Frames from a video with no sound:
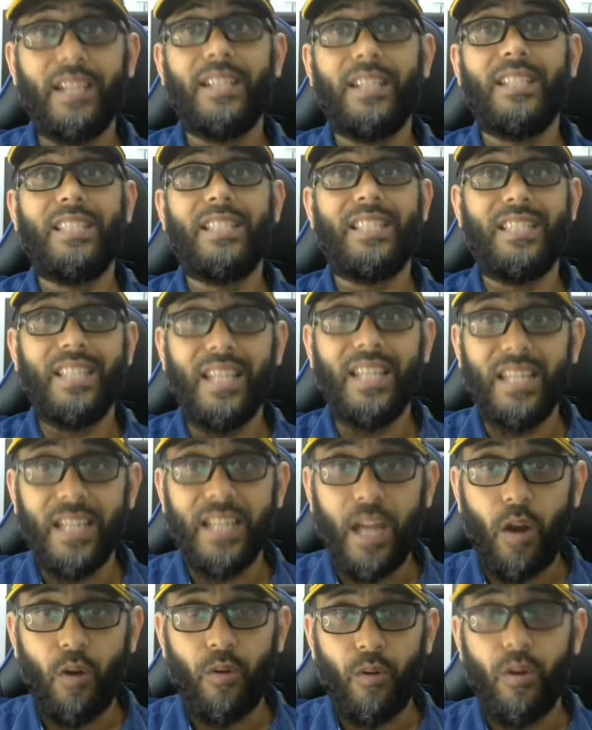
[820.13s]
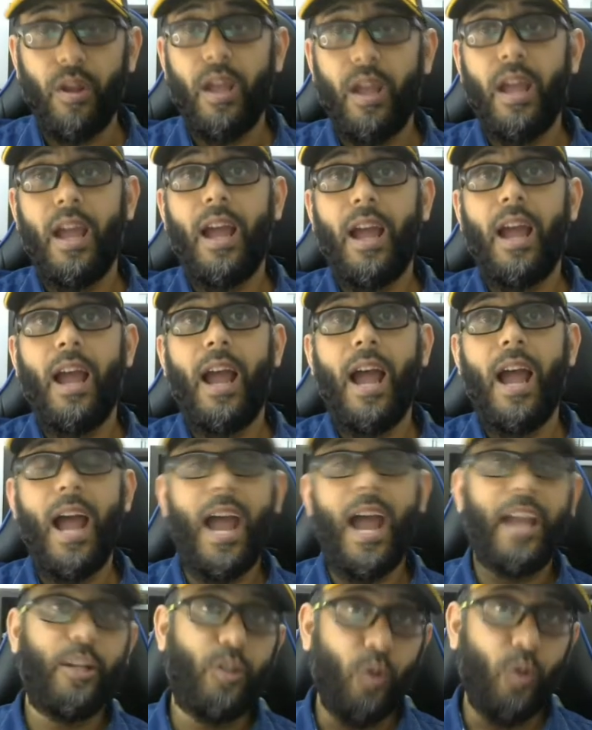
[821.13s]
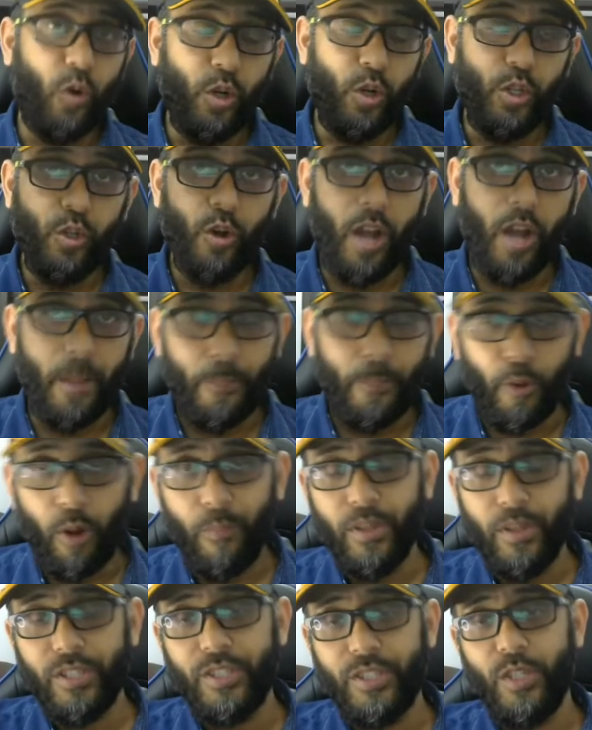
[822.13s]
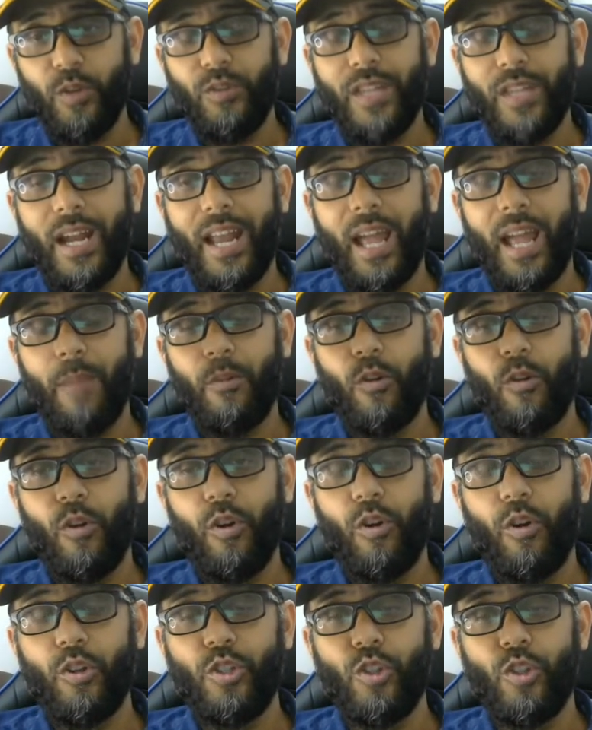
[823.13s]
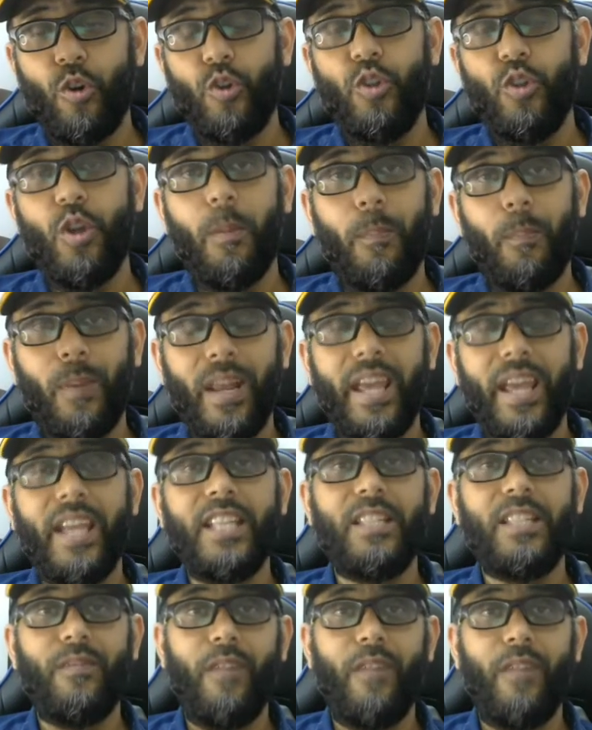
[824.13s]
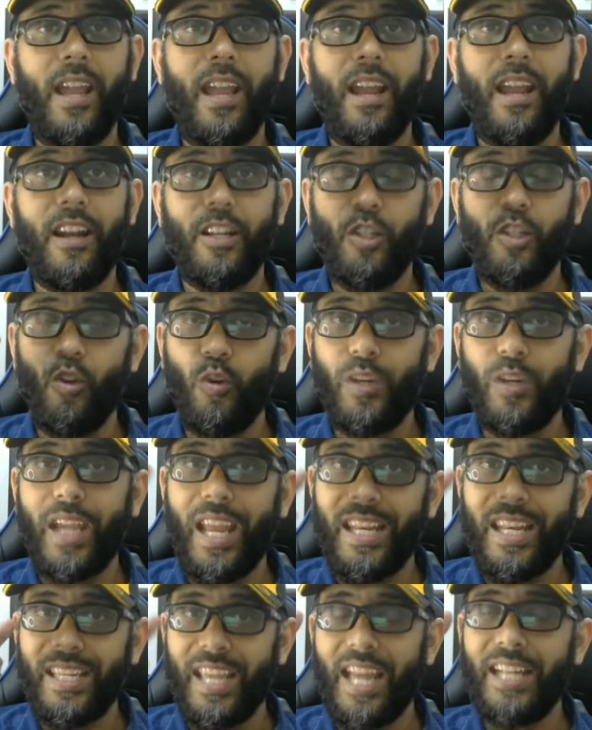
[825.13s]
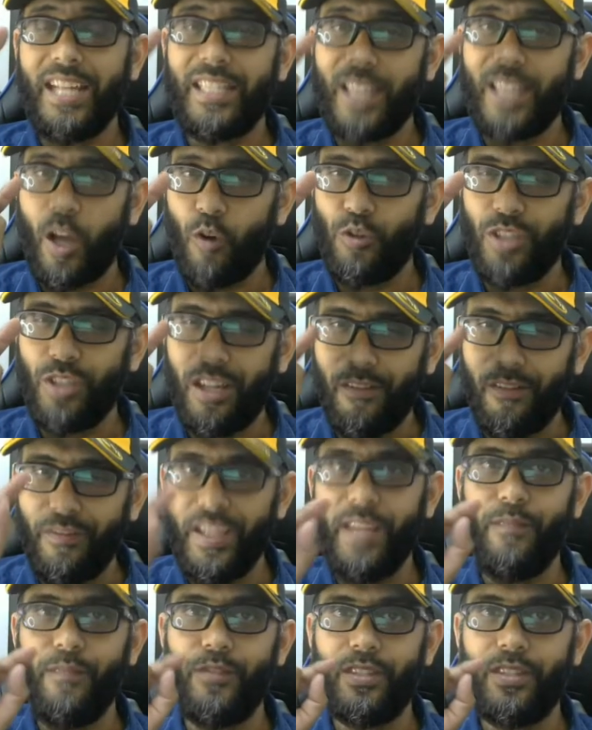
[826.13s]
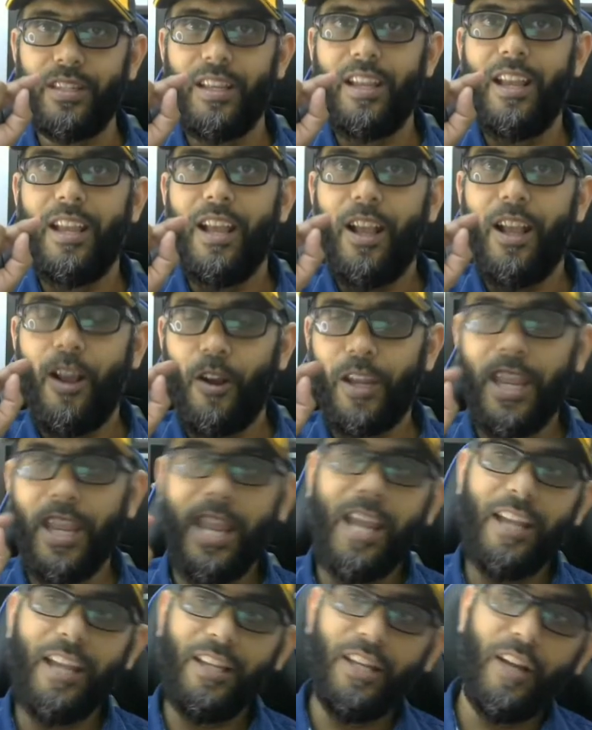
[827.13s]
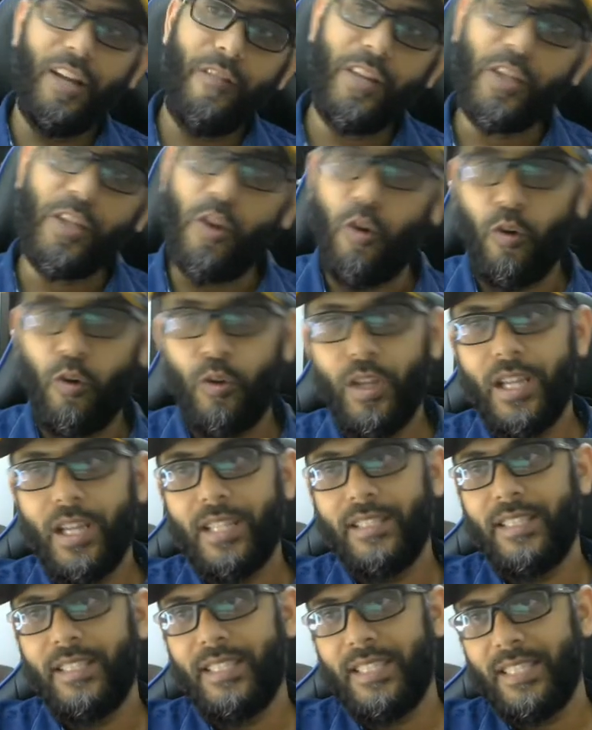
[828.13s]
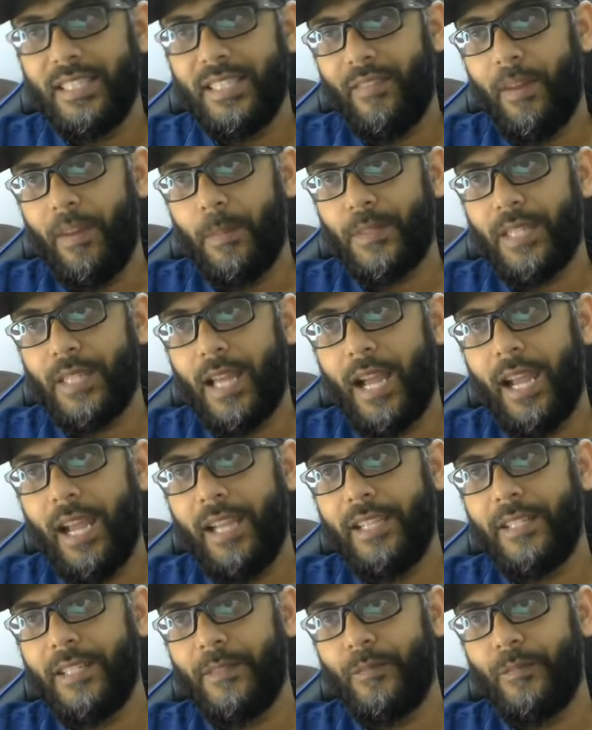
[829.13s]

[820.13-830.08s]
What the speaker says: still now, I promised you that I'm going to show you a place where you can get 1,000 views. Okay, here we go. This is the website.